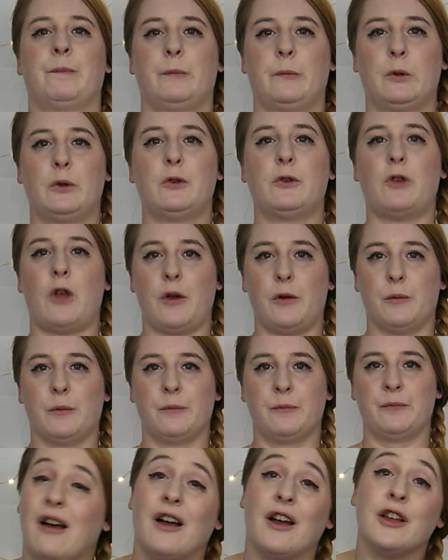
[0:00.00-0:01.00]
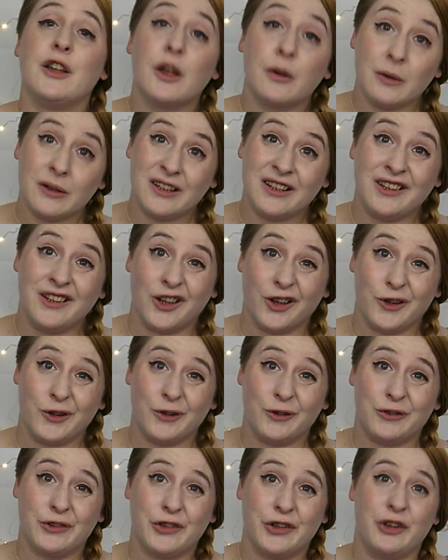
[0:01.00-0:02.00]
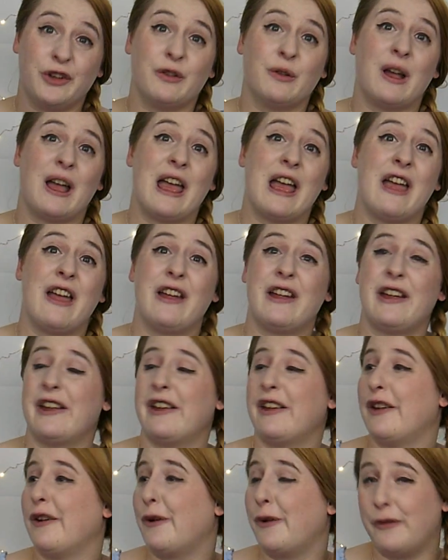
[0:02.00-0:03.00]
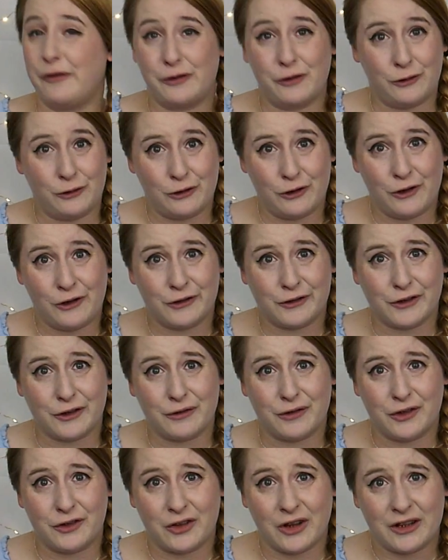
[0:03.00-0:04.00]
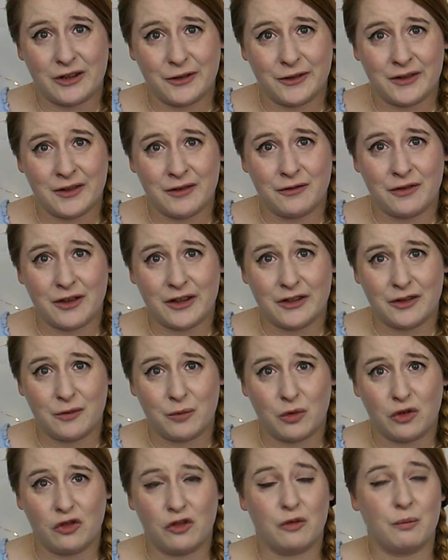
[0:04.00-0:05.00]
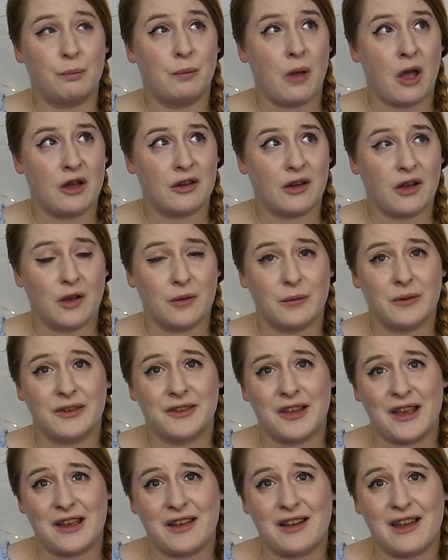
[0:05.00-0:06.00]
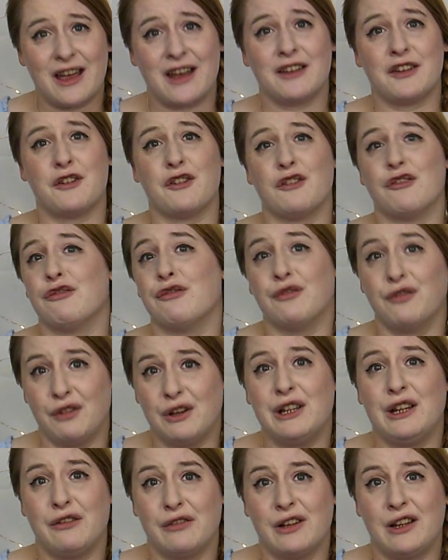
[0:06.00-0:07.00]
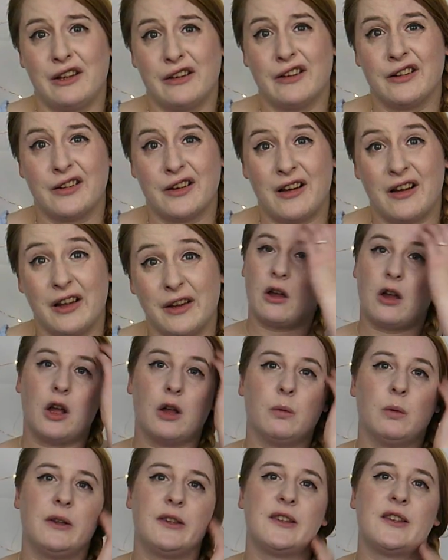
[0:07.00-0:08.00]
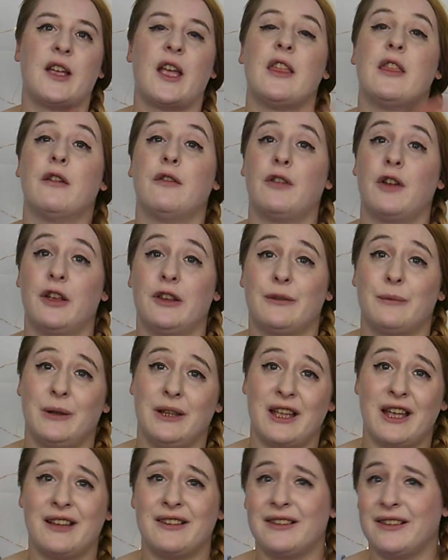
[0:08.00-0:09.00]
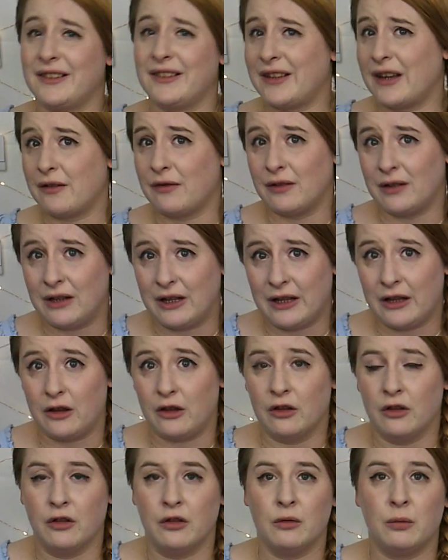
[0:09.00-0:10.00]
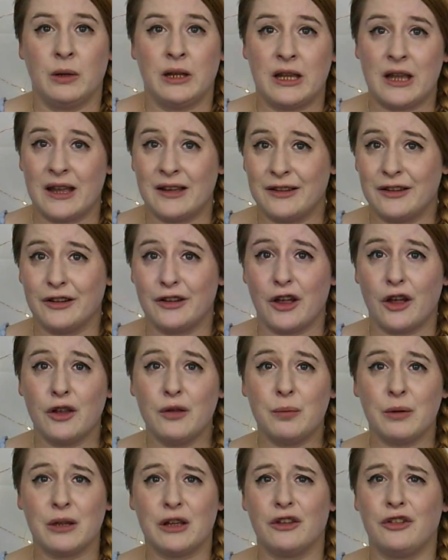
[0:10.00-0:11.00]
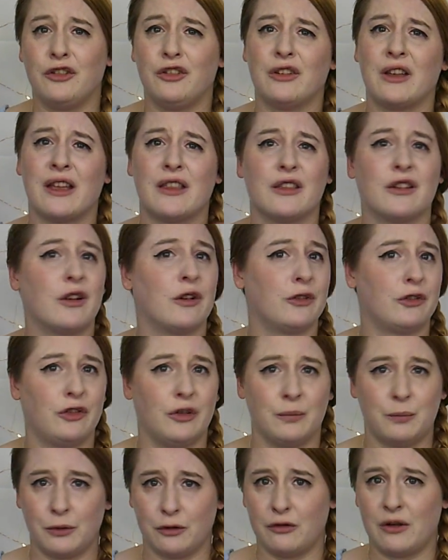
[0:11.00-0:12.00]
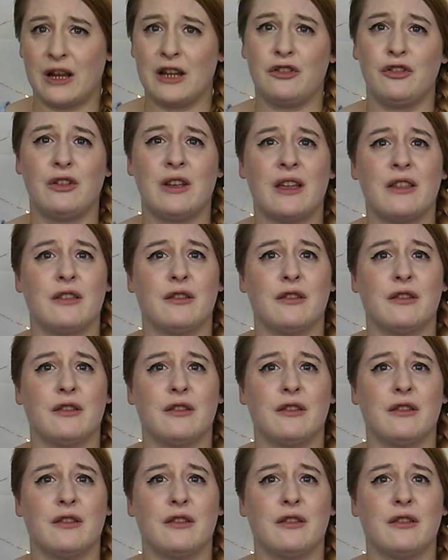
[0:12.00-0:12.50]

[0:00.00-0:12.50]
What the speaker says: So I know I didn't go to an awful lot of the Jane Austen Festival, but I would say I had a really, really good time. I would say the first weekend is definitely the weekend to go because you get the costume parade, you get